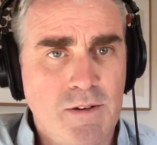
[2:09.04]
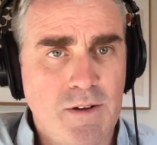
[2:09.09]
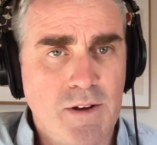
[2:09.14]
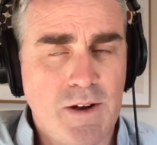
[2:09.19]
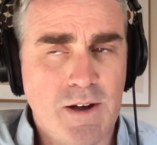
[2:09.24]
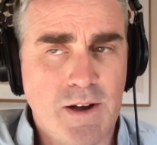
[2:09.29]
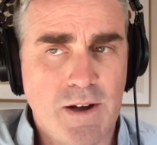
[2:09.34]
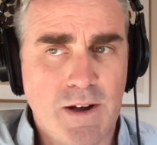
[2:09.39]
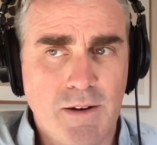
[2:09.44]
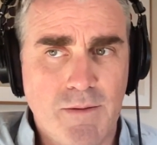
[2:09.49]

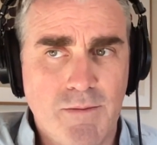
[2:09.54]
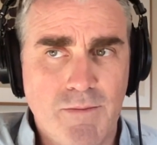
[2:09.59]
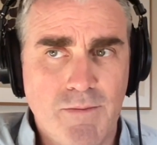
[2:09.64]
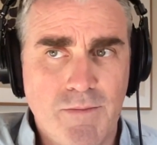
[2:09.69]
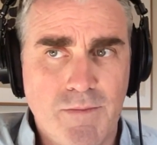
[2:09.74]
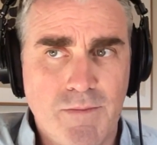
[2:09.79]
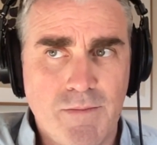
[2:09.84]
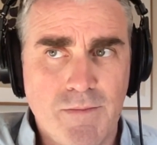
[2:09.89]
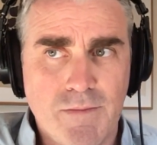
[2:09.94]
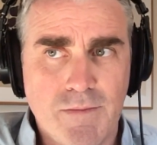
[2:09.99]

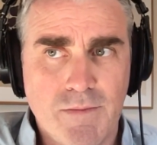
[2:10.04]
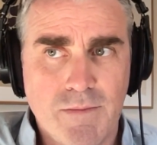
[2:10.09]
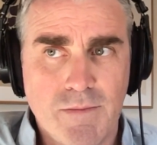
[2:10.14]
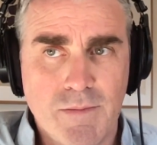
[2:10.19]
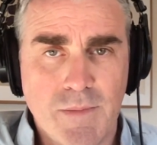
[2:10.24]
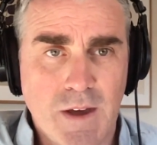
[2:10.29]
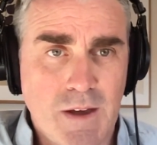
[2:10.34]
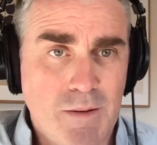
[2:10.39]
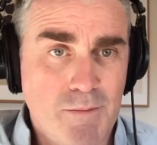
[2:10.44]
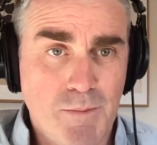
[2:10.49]
um,
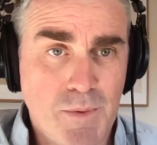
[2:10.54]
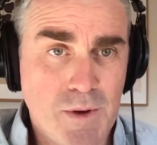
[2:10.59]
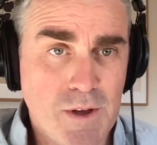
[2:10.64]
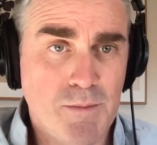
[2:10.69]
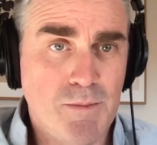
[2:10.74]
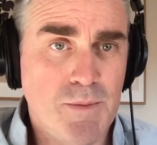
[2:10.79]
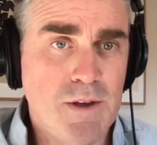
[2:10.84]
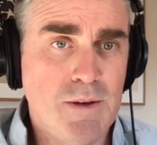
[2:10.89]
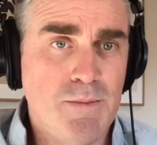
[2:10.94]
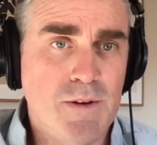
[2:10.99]
and
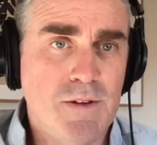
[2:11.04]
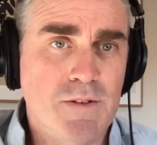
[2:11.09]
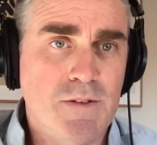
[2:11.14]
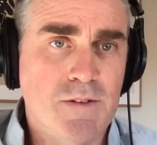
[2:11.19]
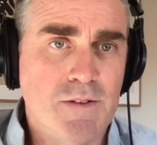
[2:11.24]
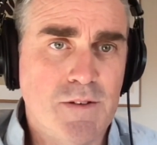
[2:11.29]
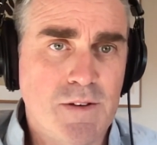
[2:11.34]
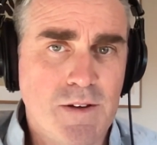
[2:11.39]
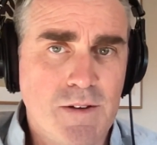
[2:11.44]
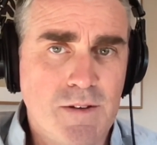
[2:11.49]
B2B
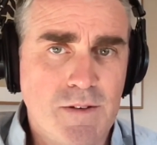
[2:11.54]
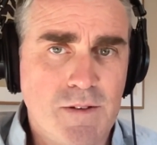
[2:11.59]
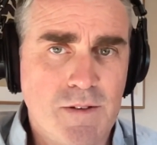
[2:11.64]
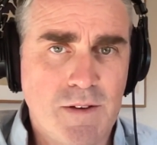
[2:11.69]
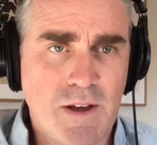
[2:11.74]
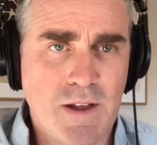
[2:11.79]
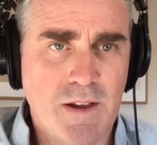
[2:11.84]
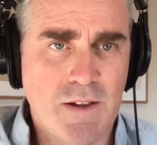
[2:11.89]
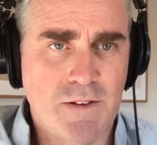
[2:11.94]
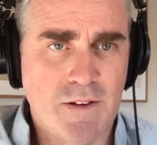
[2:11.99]
businesses.
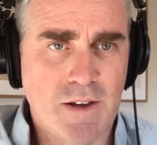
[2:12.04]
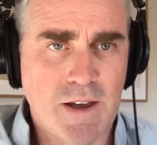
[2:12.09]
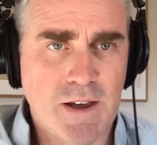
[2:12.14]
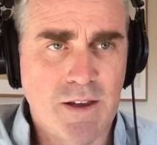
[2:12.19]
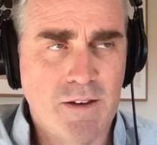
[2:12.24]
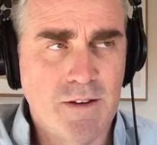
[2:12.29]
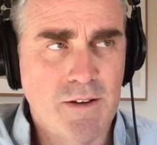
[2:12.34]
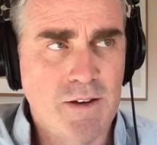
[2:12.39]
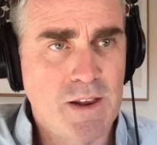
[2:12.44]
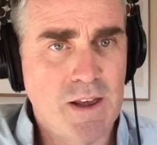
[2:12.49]
And it's
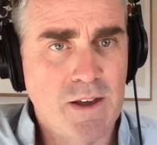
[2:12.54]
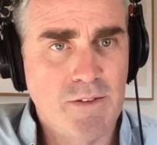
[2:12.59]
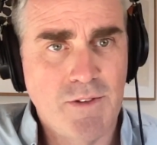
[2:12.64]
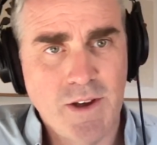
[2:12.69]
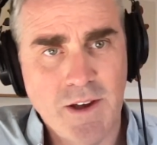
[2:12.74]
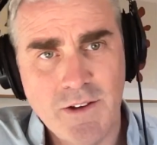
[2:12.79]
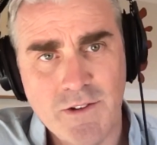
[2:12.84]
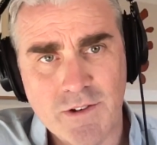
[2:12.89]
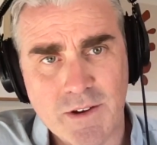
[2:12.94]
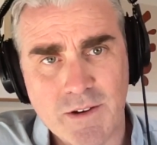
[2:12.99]
like in
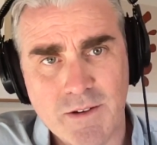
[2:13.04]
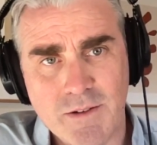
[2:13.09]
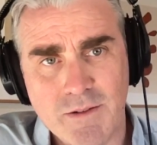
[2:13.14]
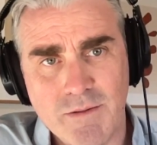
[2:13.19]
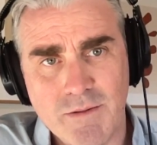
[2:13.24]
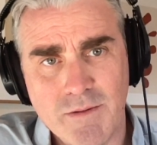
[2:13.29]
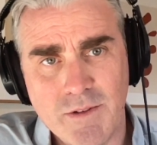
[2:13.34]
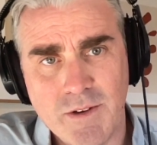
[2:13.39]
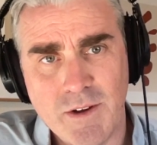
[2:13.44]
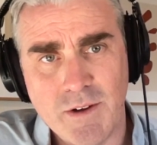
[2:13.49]

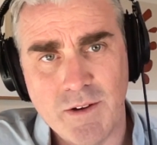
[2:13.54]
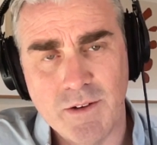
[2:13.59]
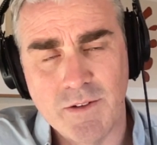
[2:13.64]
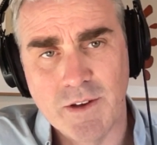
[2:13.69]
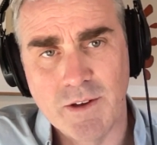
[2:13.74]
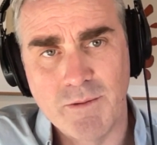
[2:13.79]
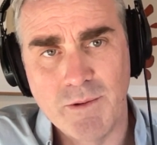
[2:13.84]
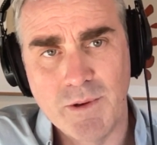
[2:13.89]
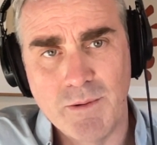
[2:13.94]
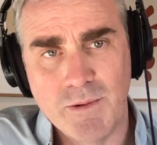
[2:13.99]
aviation, you know, it's
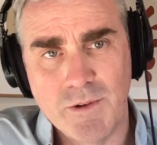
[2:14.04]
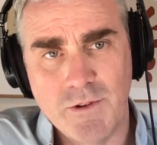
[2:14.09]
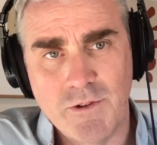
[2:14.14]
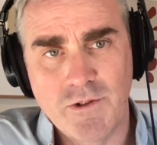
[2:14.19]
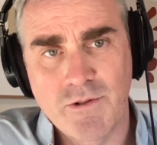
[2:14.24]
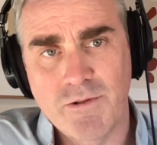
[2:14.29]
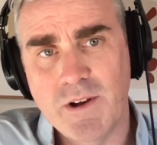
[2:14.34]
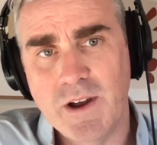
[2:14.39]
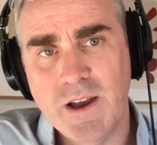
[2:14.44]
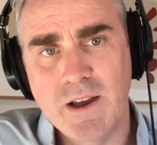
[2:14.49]
like we would
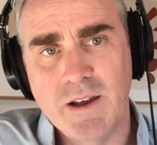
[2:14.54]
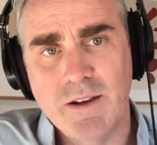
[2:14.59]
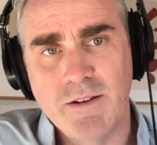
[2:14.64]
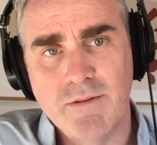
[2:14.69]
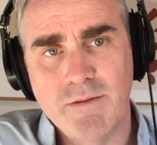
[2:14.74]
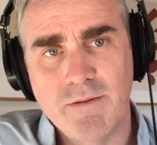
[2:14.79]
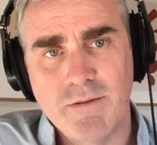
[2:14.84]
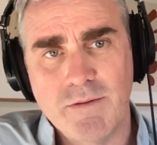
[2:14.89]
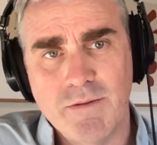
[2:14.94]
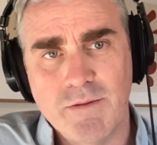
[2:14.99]

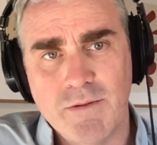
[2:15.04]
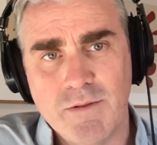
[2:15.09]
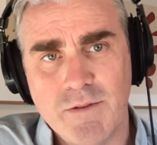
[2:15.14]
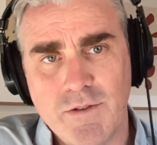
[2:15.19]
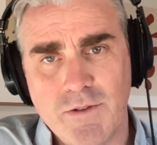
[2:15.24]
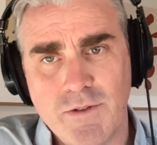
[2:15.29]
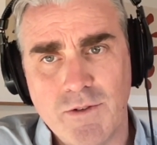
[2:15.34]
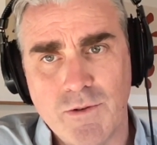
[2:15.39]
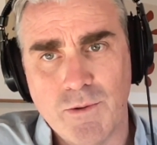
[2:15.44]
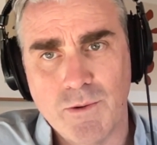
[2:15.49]
train
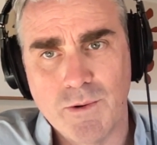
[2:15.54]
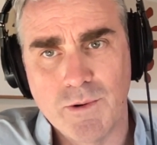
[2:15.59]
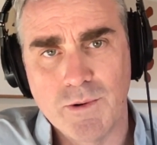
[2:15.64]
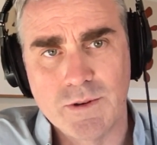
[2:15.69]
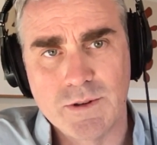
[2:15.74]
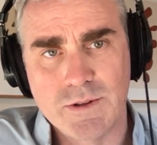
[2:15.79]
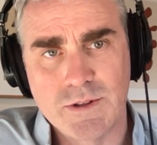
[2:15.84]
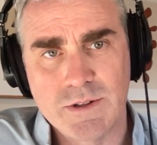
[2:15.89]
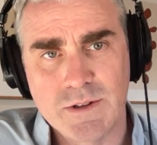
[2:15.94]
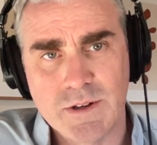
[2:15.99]

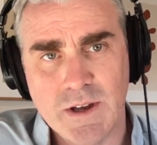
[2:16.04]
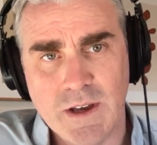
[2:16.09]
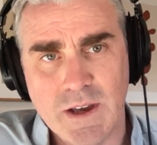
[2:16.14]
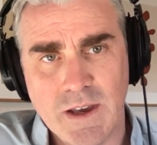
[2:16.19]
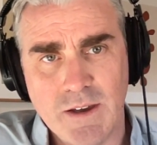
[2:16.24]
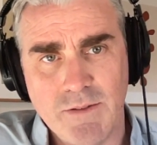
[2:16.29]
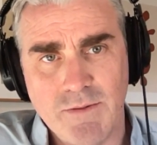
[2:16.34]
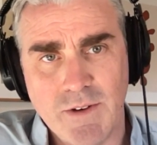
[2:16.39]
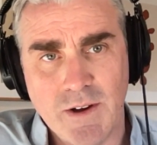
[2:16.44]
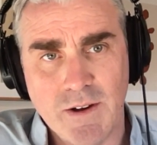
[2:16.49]
towards
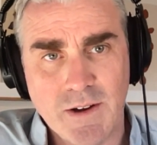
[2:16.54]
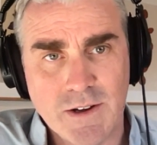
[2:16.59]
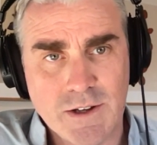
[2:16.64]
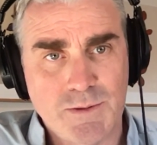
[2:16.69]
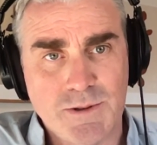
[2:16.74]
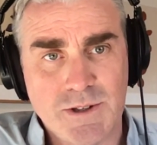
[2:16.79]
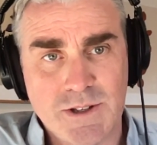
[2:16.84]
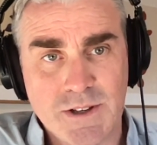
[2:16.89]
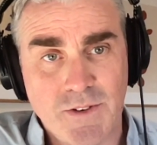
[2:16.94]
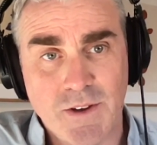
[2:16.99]
a very
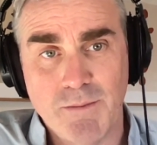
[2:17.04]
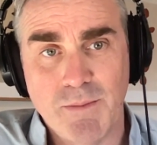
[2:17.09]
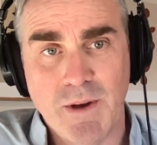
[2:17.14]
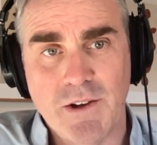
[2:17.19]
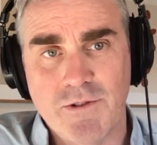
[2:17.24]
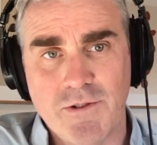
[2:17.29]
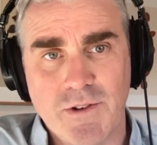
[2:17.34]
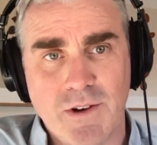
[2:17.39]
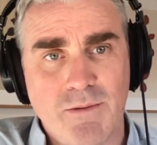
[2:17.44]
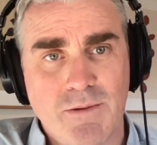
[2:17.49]
specific
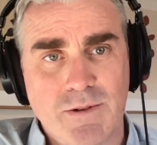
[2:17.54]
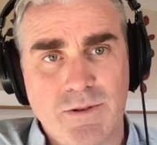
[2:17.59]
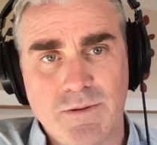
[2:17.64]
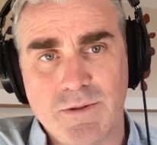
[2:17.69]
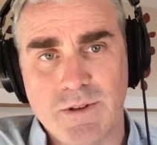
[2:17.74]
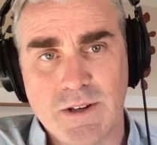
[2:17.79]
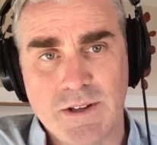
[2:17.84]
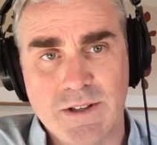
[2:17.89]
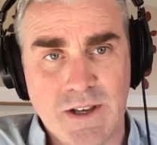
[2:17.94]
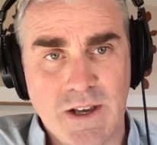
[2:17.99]
metric, which was
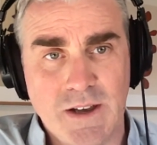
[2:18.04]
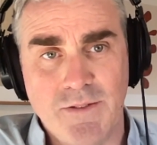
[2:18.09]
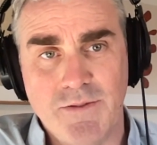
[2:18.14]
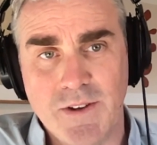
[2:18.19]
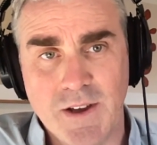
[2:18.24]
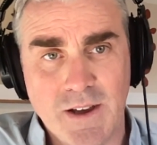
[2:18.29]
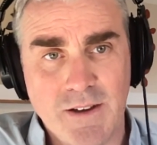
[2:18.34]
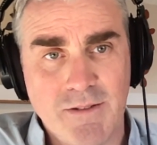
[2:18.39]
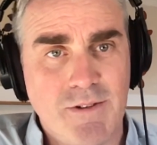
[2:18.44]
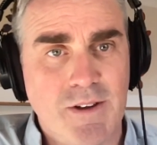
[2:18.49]
like
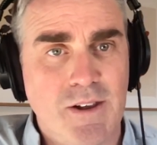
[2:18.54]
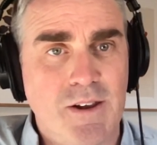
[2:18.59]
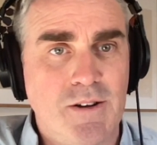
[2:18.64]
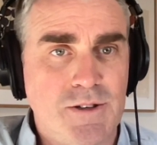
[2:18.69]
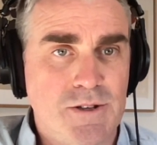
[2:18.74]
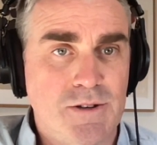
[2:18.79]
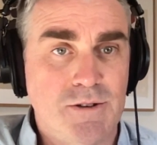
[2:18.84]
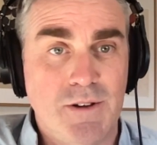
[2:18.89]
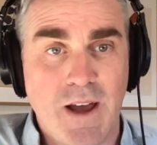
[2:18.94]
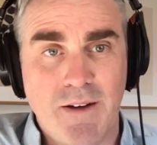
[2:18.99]
safety, you know.
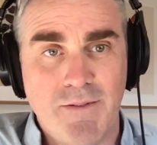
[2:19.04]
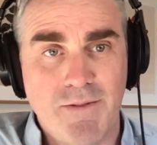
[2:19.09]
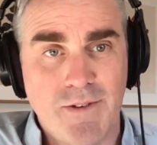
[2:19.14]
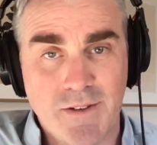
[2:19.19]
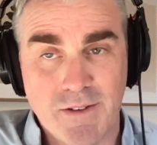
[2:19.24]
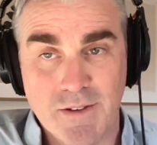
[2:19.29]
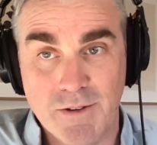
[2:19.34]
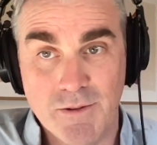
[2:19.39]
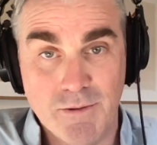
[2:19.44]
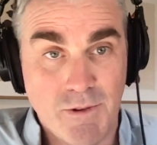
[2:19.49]
And so you'd have
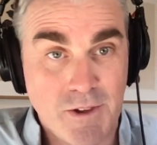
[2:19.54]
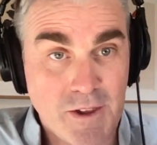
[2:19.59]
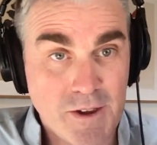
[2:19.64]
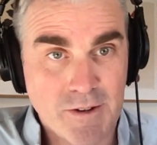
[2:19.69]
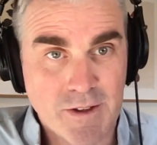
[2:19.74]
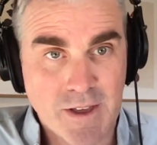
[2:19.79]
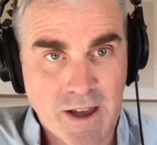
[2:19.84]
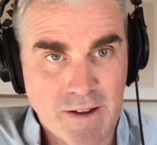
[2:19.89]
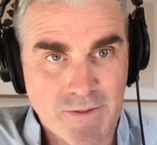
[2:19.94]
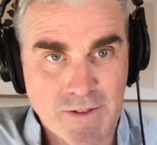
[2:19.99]
this, you'd
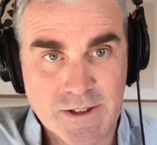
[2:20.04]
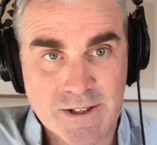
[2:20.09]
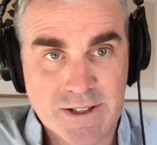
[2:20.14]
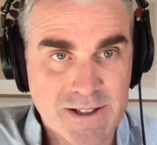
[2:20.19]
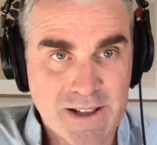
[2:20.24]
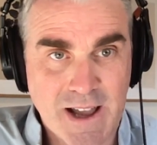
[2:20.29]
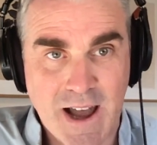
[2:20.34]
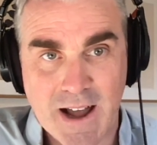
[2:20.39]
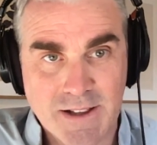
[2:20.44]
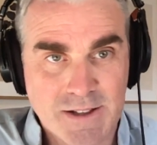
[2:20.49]
literally have these
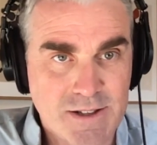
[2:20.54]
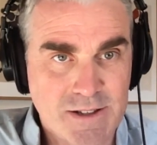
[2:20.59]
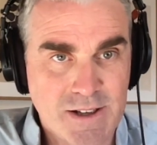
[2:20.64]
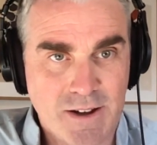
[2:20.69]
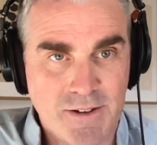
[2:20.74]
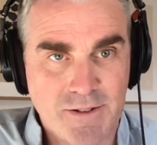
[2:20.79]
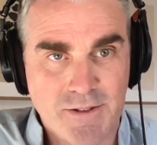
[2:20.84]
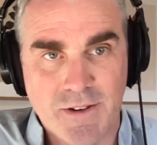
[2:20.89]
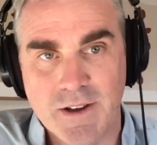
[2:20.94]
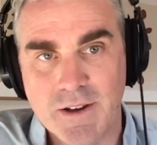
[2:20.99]
stats
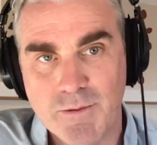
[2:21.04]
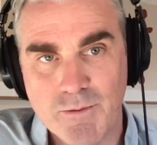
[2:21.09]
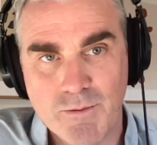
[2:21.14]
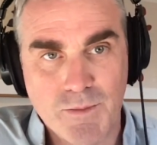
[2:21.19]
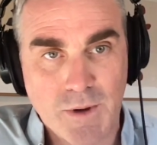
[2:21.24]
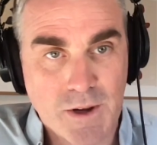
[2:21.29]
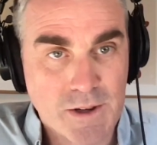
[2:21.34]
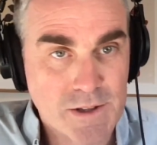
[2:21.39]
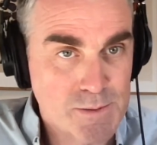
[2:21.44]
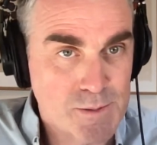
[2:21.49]
down to like
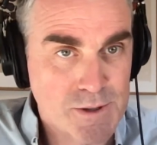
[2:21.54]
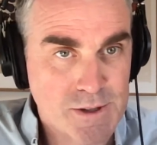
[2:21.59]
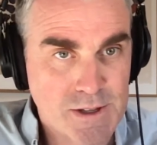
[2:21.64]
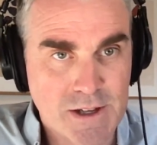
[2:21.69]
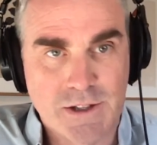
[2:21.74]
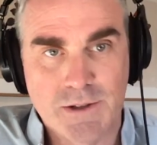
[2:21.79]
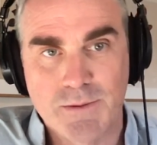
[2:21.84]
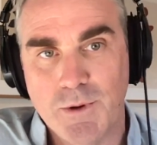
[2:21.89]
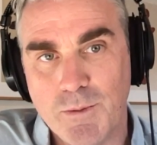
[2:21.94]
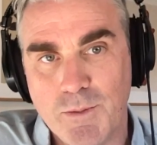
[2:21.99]
multiple
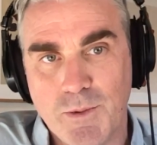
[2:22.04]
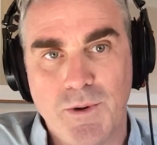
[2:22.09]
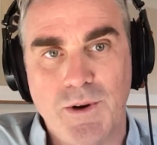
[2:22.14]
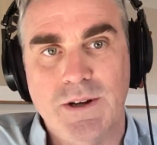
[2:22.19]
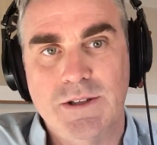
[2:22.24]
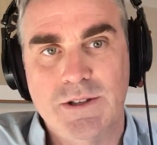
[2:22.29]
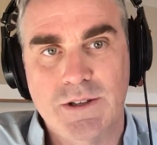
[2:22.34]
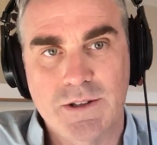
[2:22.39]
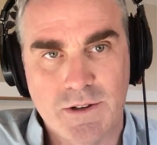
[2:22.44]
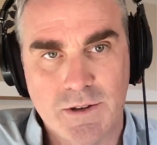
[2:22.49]
decimal
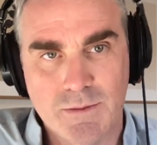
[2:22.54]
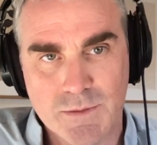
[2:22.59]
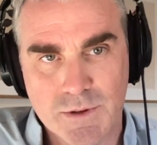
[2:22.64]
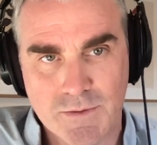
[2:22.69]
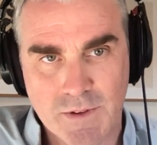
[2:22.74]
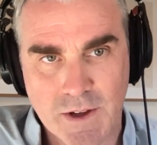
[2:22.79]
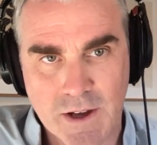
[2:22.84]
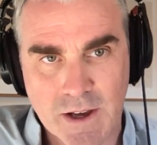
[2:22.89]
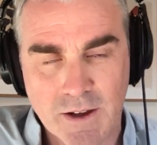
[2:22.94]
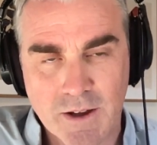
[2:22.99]
points in terms
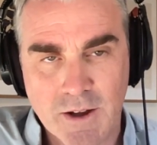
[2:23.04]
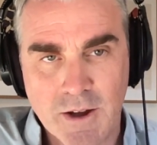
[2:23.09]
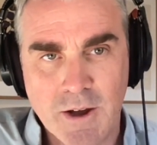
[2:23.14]
of like